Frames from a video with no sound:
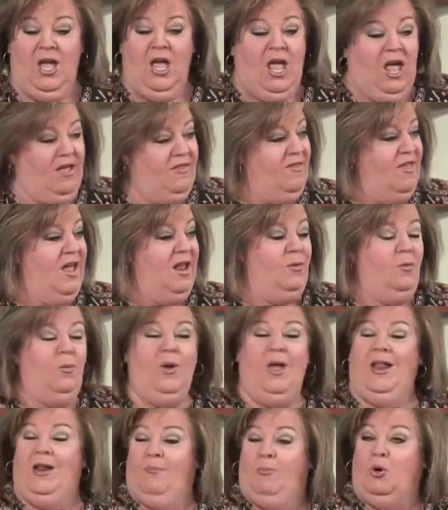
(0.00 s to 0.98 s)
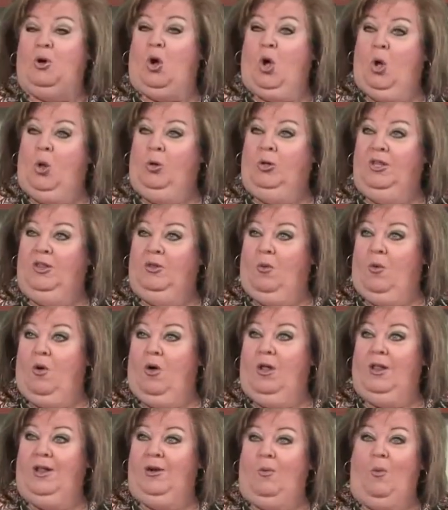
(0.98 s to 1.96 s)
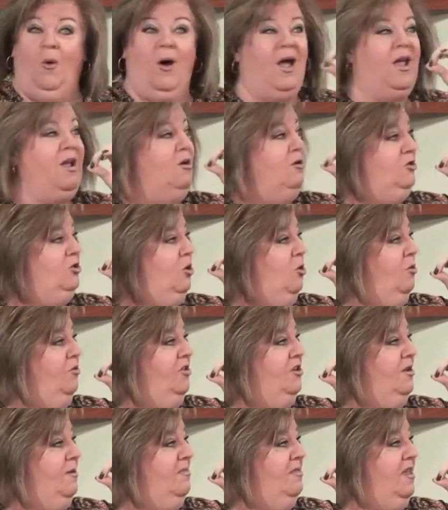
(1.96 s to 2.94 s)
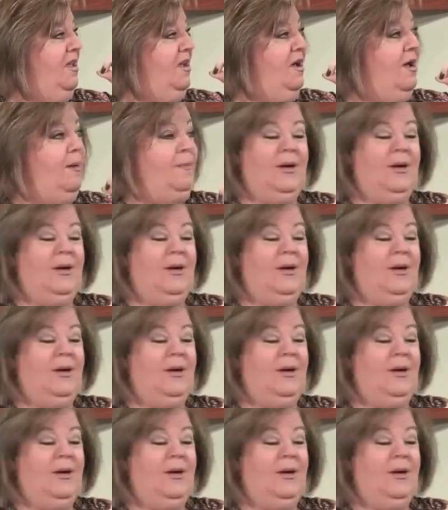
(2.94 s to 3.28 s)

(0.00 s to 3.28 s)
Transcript: and then we had to put a hole in the wall and a wire to hold the dumb thing oh, up.